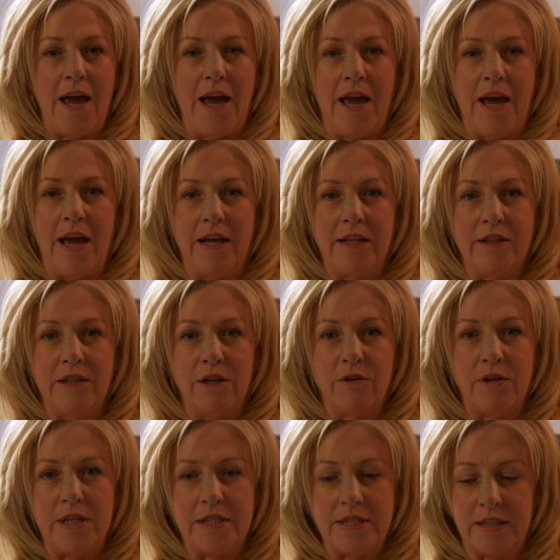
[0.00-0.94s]
And
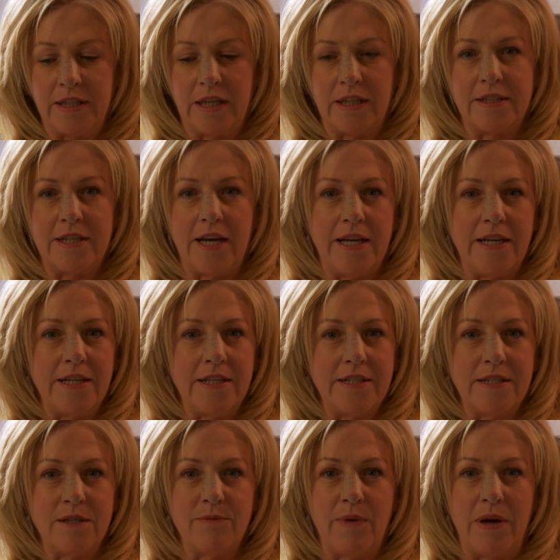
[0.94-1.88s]
there is a little
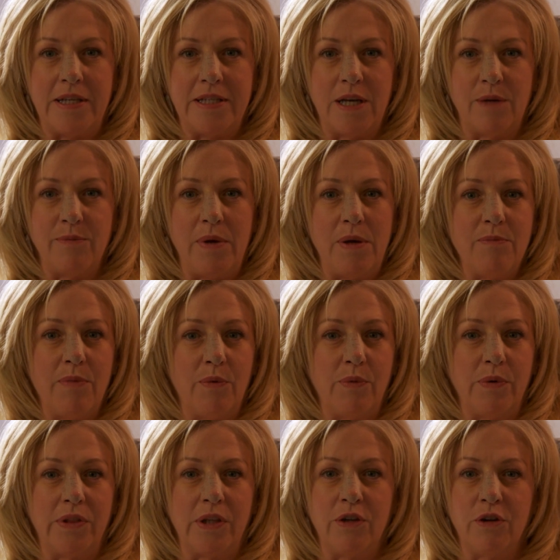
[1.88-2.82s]
tightness in my tummy, but
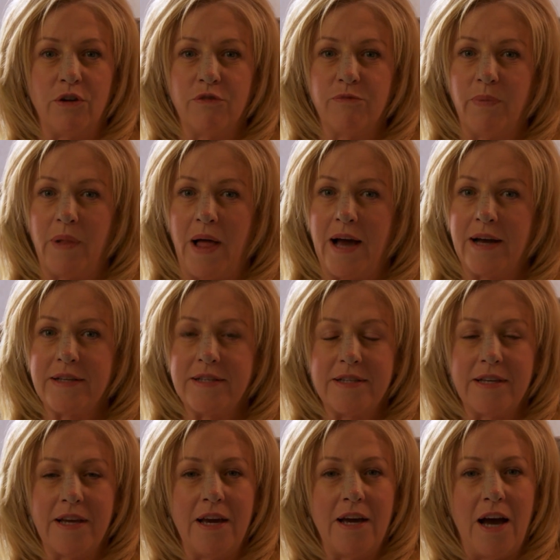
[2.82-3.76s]
with the nerve
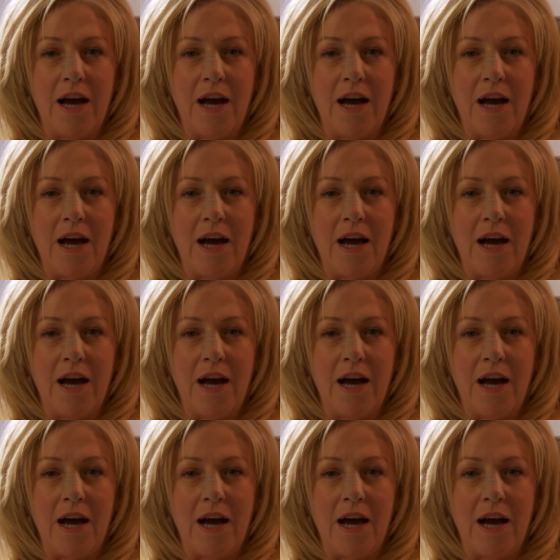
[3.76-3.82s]
blocks,